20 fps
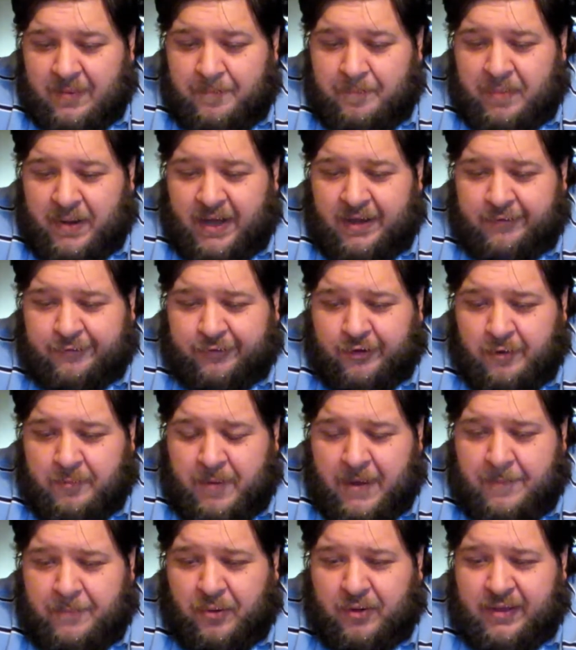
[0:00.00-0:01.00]
But for
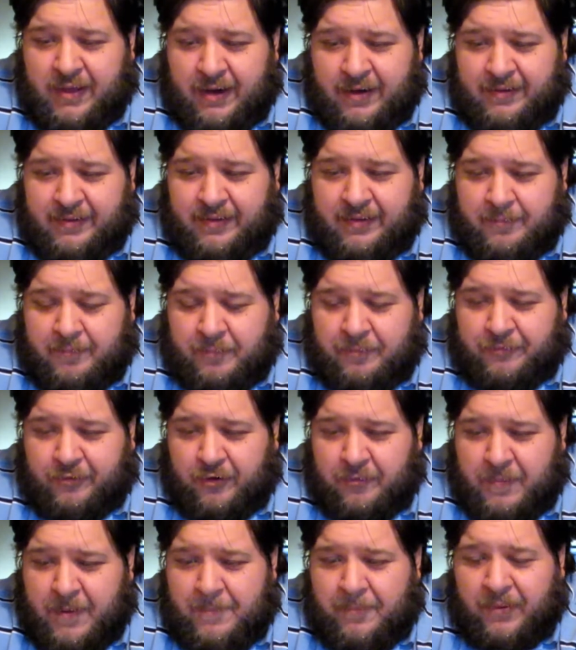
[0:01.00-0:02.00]
people that
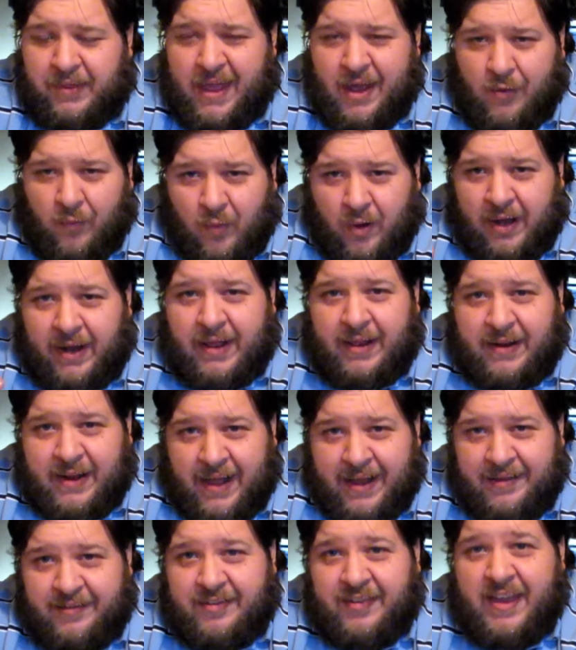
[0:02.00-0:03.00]
for people that want a
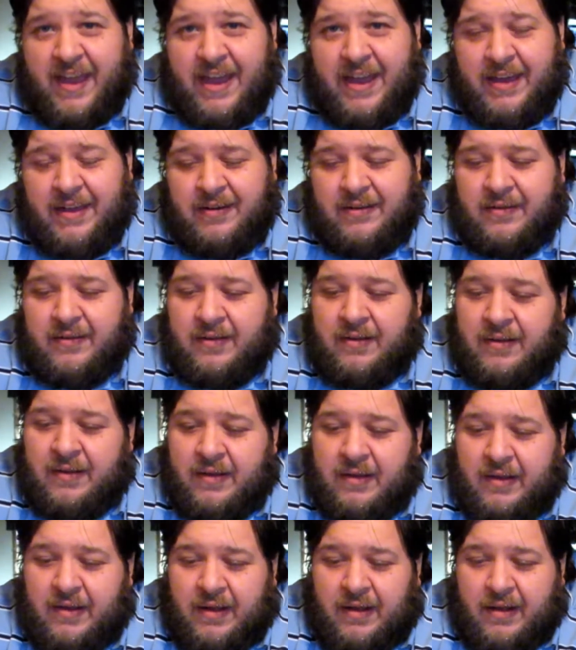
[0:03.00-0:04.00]
nice heat,
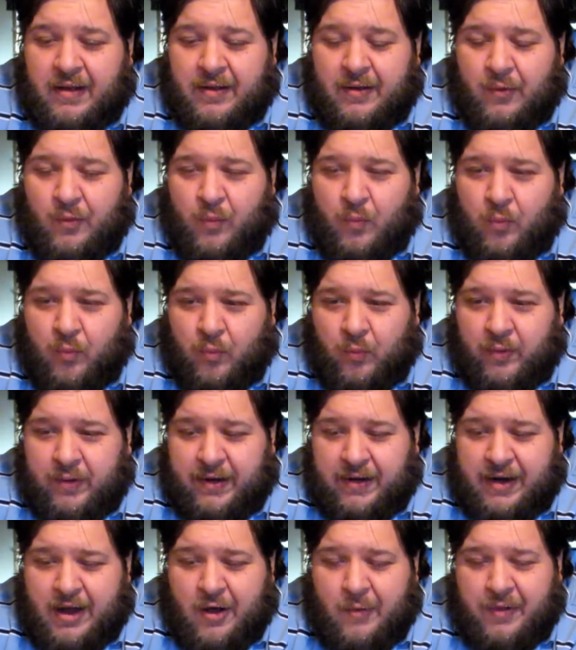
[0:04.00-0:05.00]

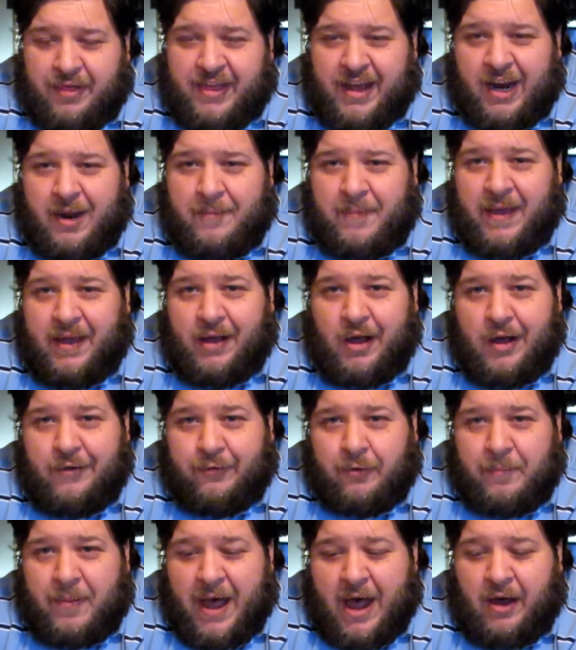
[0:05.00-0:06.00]
you know, without it being
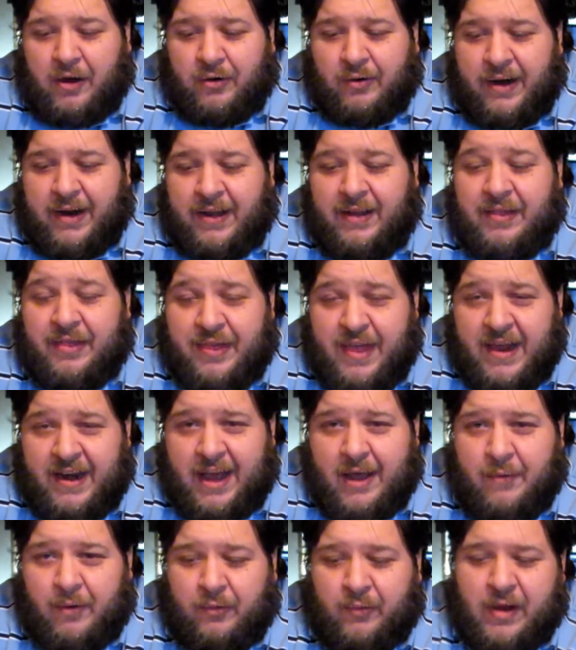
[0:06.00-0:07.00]
overpowering, then
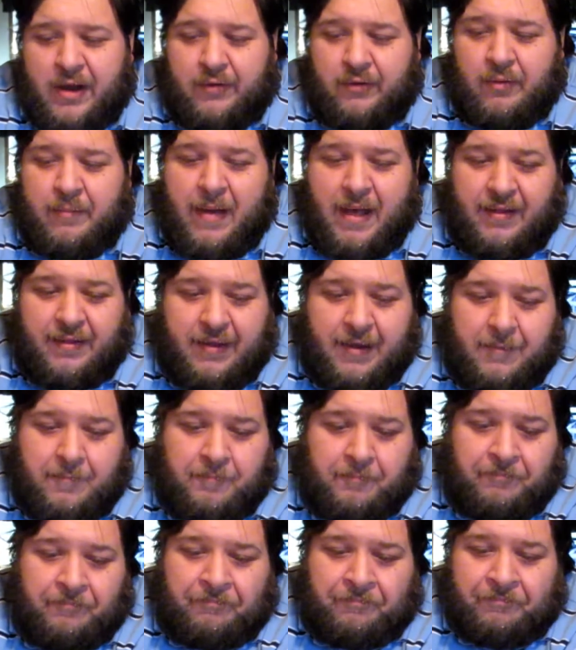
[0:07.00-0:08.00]
I would recommend it
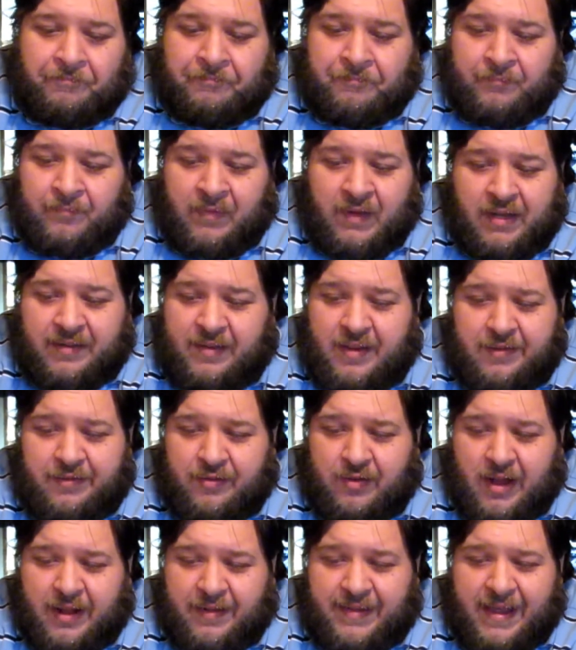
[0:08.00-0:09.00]
because it's
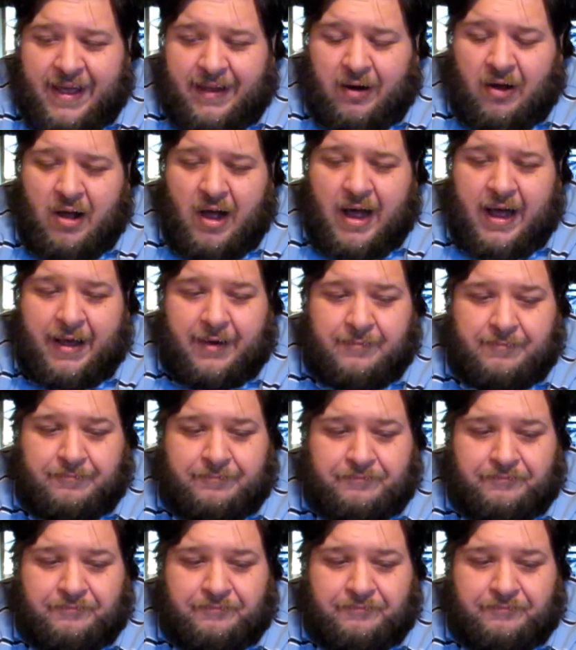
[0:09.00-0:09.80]
not that hot.